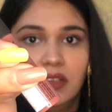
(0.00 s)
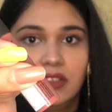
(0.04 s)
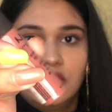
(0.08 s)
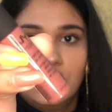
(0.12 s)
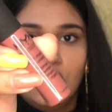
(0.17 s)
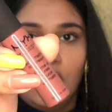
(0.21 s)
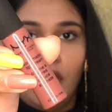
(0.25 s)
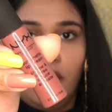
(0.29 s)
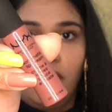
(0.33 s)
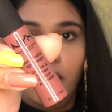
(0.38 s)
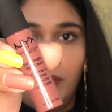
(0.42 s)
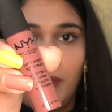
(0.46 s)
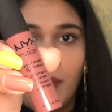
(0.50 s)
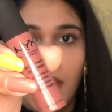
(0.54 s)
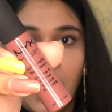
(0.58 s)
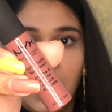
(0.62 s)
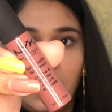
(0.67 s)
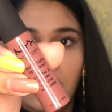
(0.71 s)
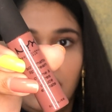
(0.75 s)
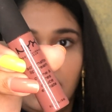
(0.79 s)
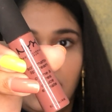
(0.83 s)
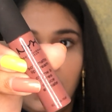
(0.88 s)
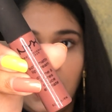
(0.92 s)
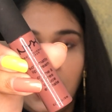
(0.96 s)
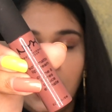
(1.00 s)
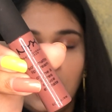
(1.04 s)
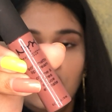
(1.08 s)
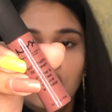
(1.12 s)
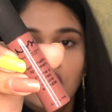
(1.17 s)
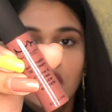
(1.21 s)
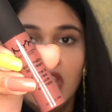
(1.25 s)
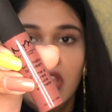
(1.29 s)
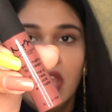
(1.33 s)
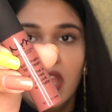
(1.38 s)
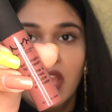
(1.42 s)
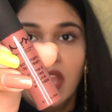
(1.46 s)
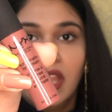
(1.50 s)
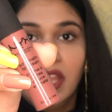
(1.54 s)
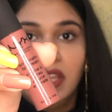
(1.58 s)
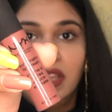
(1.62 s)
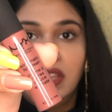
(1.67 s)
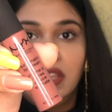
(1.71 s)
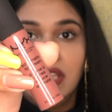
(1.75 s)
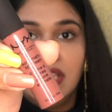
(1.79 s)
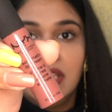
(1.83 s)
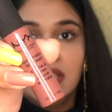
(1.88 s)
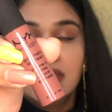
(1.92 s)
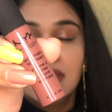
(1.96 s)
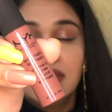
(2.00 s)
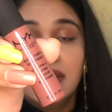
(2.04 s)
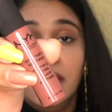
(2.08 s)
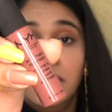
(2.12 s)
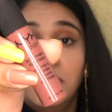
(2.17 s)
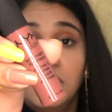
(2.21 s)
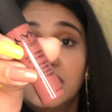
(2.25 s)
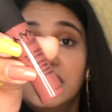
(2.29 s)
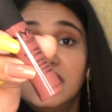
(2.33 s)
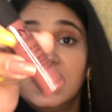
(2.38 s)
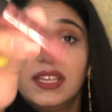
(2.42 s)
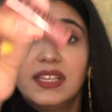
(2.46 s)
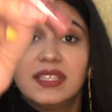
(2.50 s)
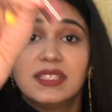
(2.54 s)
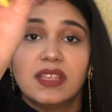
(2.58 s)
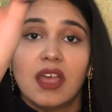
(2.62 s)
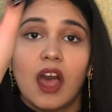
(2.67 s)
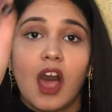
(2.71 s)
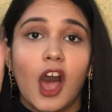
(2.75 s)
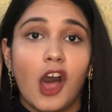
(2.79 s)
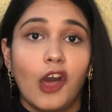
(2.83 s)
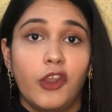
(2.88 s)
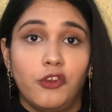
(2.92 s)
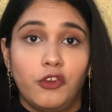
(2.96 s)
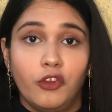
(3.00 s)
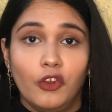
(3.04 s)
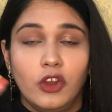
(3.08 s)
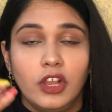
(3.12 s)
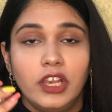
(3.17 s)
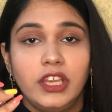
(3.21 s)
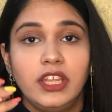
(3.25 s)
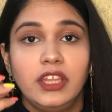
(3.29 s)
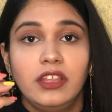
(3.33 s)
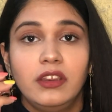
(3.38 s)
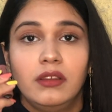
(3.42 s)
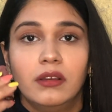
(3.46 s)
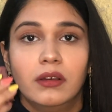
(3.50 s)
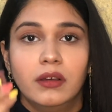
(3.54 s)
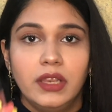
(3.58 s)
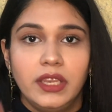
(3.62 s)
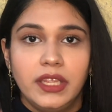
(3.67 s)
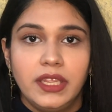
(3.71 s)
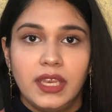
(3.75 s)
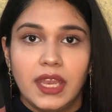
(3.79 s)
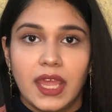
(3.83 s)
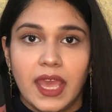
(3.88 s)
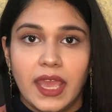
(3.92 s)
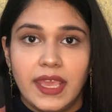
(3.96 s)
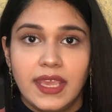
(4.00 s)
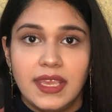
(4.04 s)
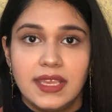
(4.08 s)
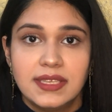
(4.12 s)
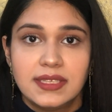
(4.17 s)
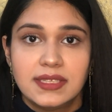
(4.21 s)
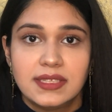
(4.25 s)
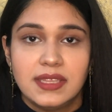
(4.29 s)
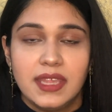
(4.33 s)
Soft Matte range. These lipsticks are really nice.